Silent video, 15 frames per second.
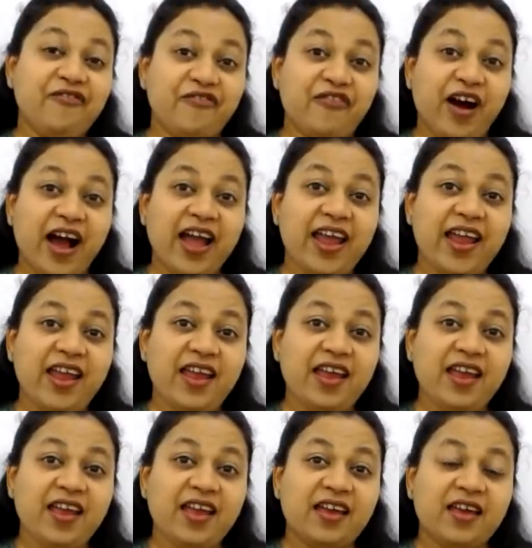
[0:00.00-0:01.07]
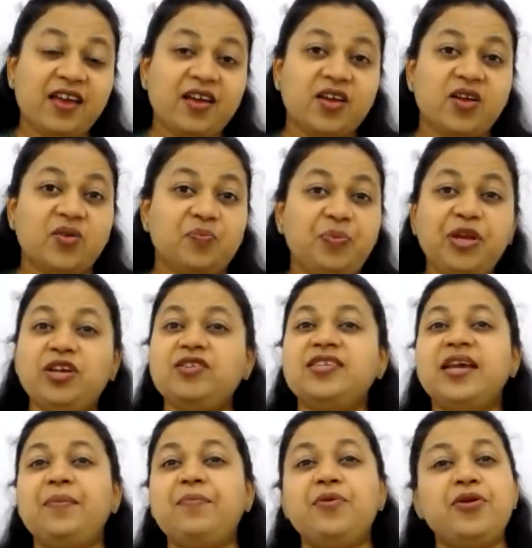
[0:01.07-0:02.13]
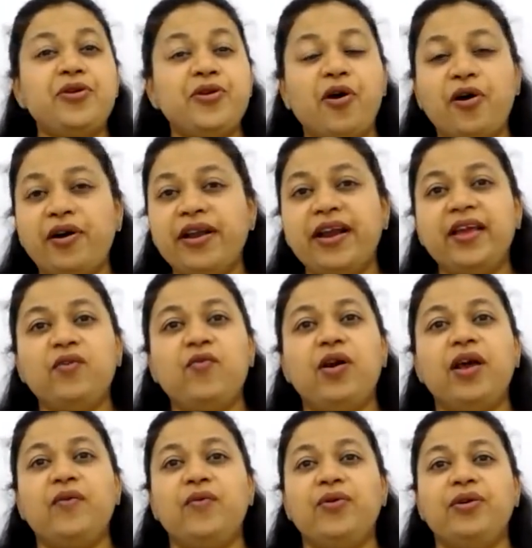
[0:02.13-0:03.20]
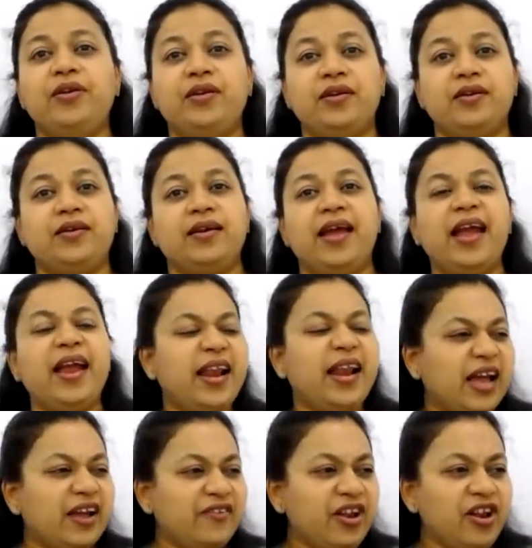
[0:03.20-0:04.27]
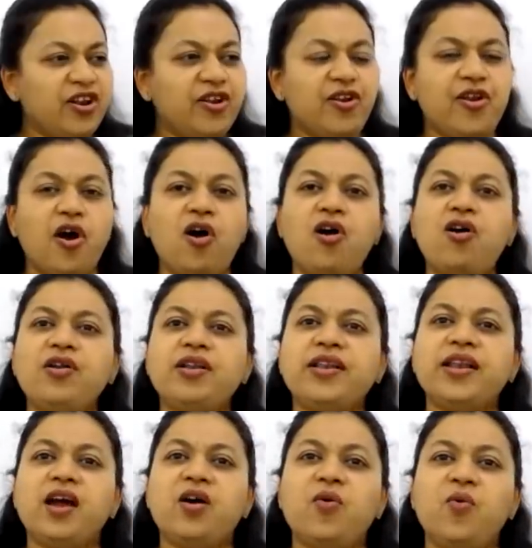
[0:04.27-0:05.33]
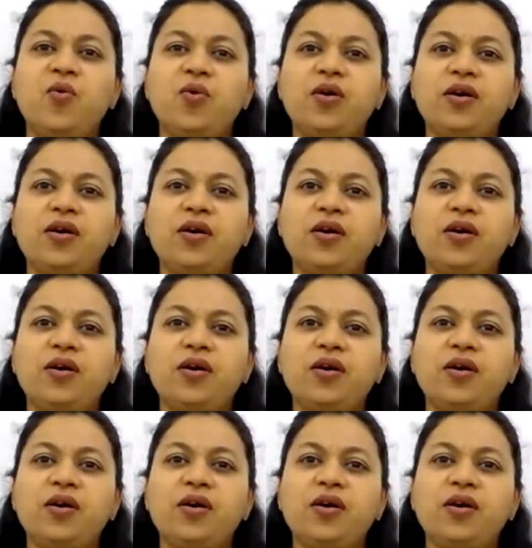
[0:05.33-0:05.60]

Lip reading: And why? Because I'm not getting what I want. And I will not